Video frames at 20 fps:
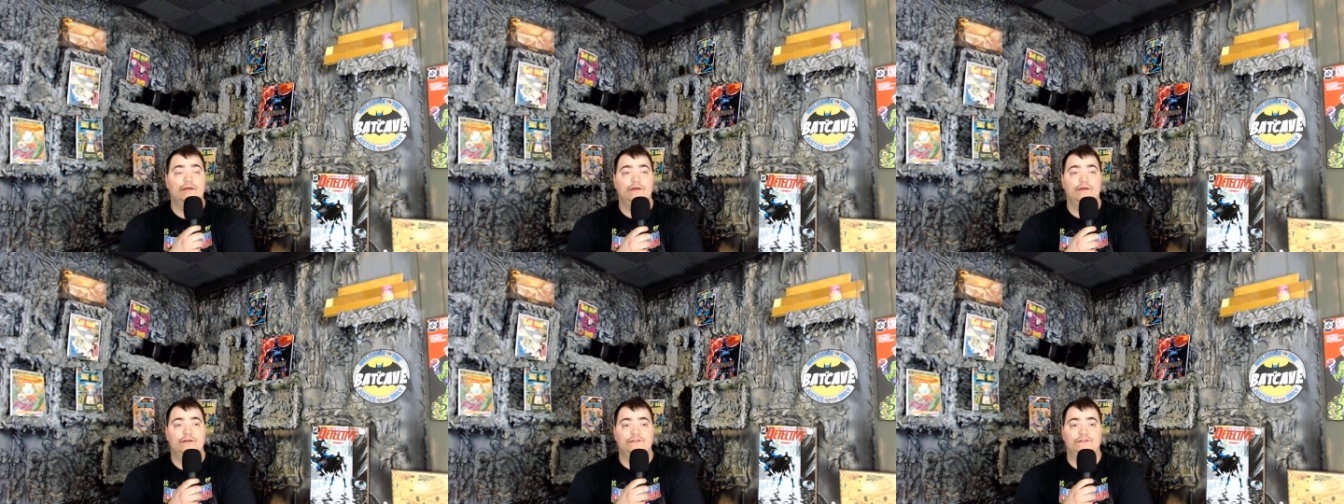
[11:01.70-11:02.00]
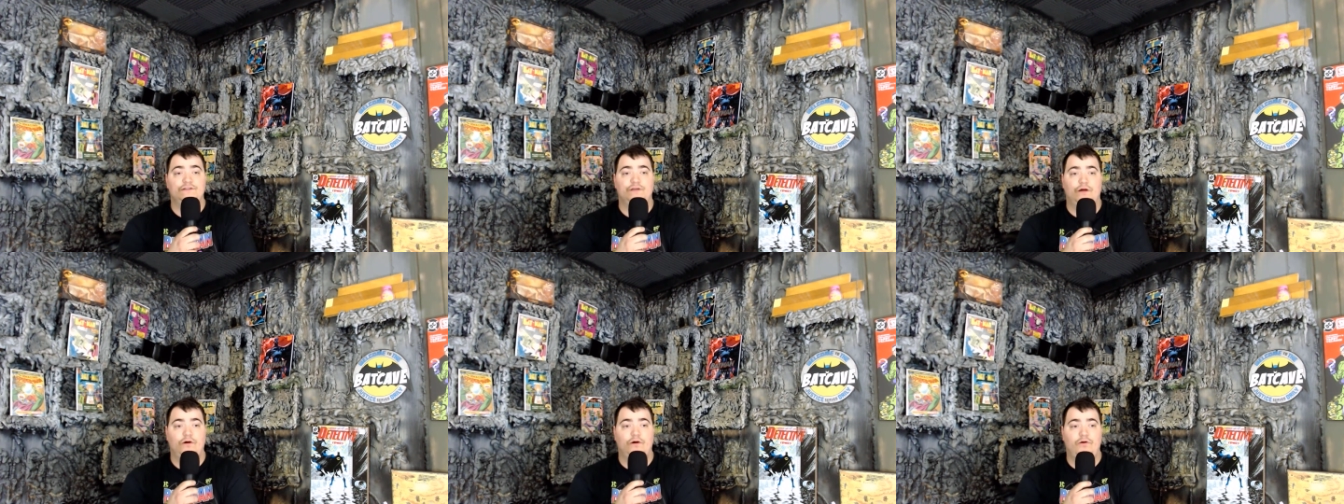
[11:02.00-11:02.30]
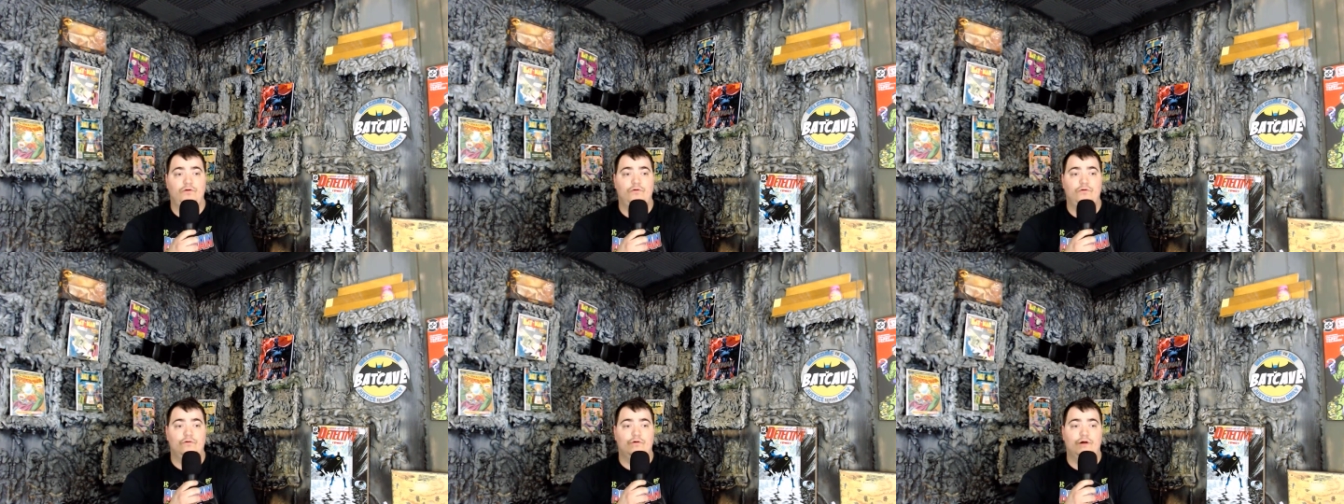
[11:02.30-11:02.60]

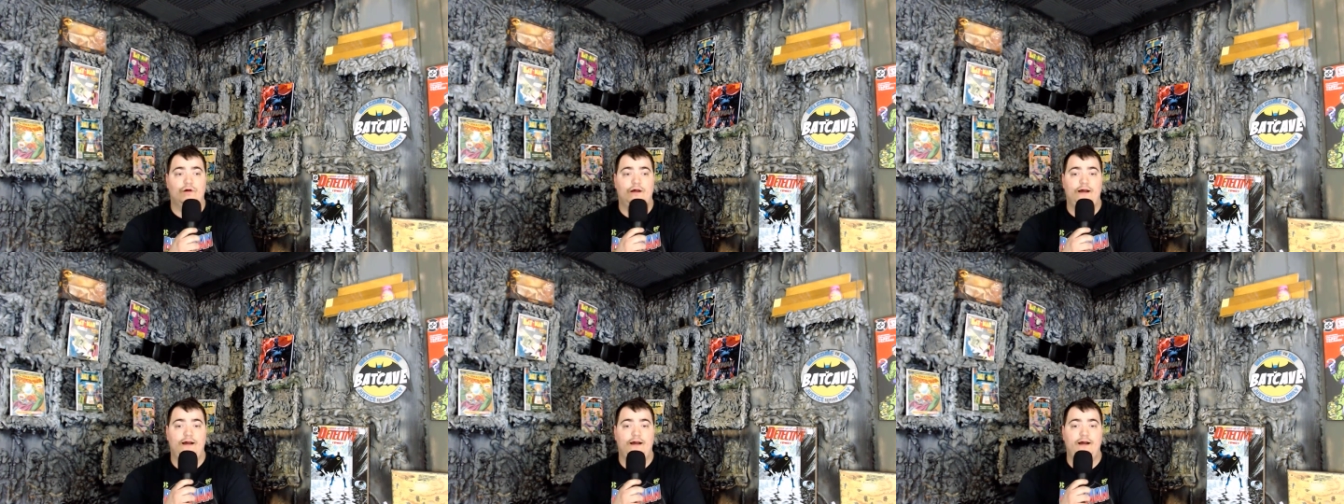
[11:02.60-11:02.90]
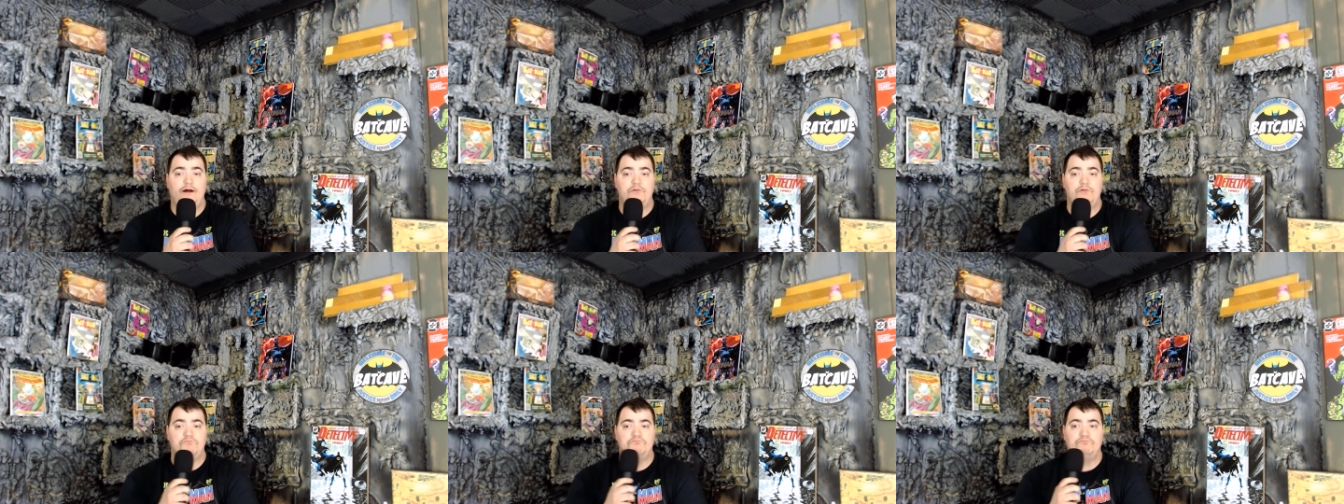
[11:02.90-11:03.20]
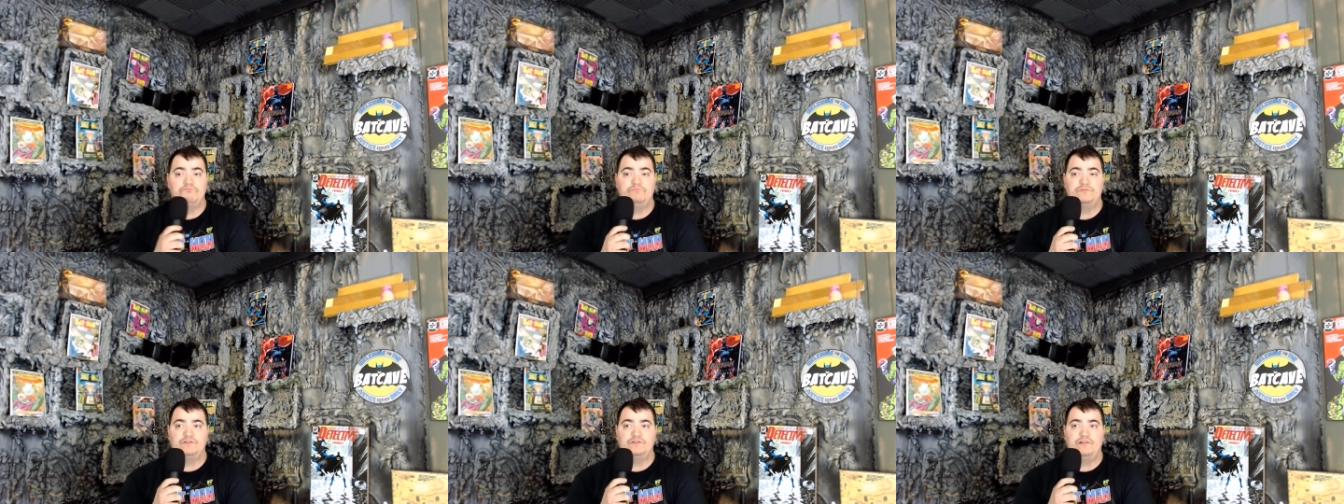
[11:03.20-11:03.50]

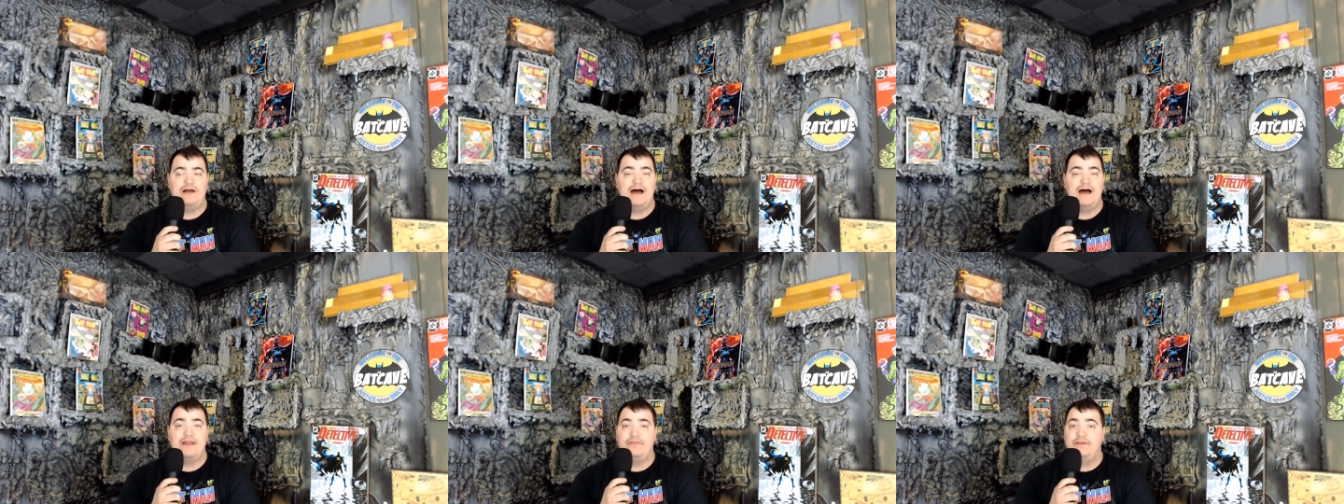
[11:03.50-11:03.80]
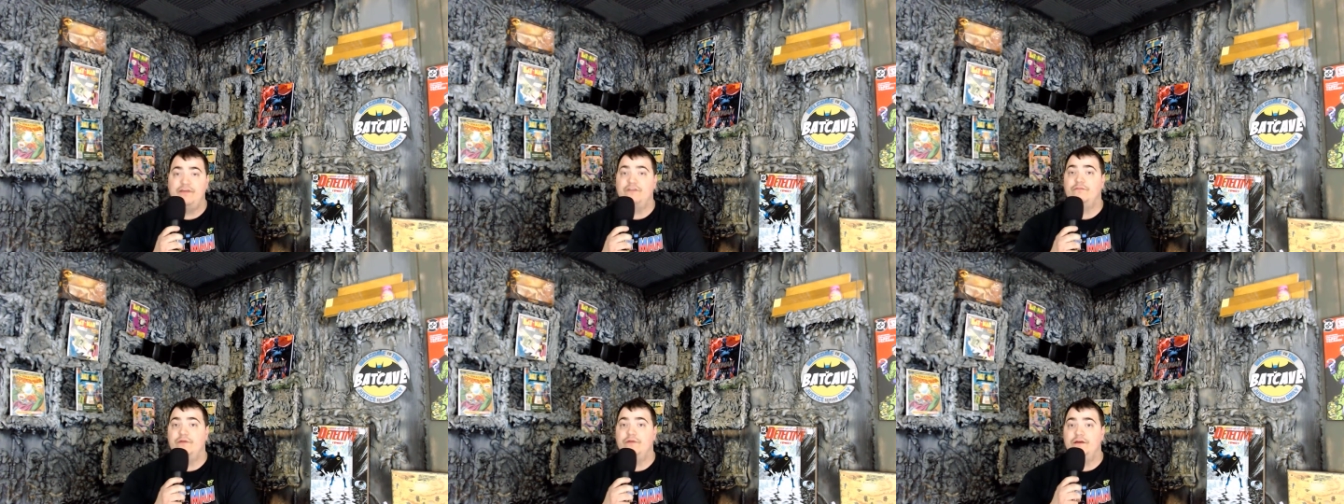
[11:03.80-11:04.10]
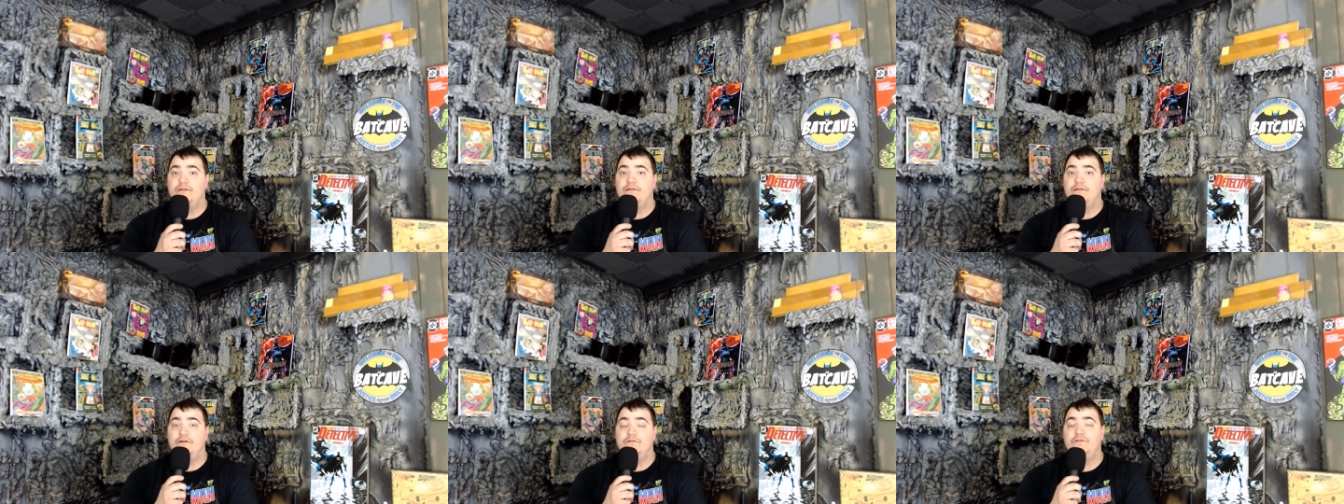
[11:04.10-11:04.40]
so it's a lot of things we
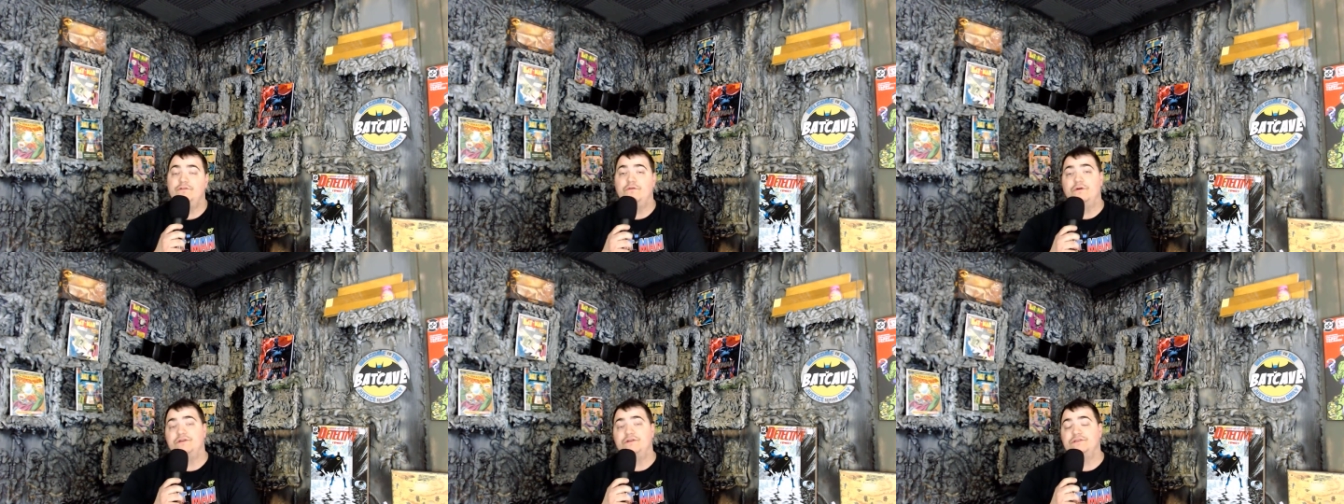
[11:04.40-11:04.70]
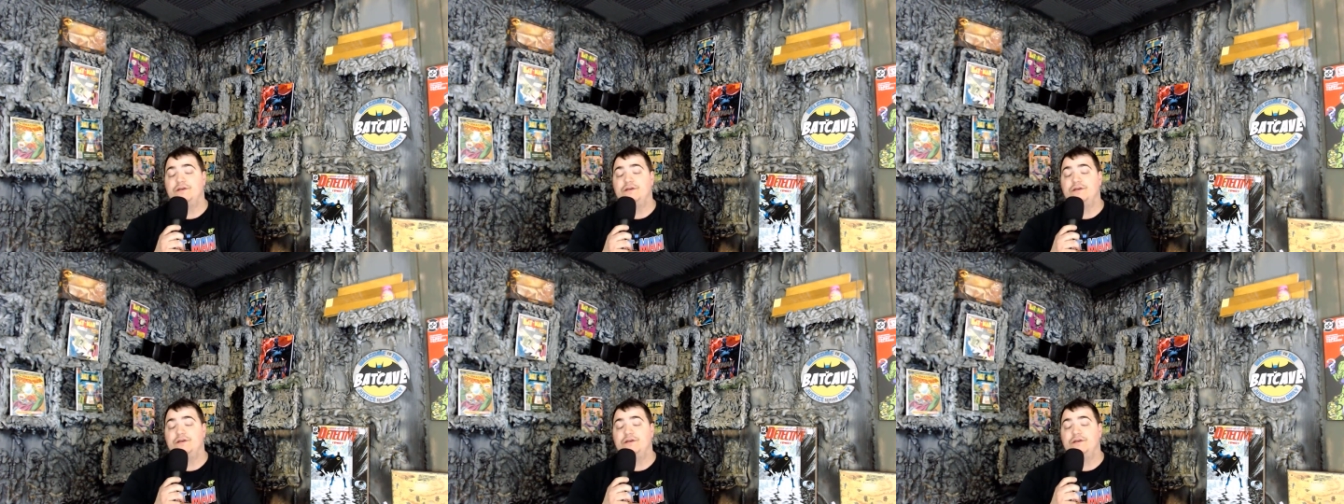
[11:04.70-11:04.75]
can do to it.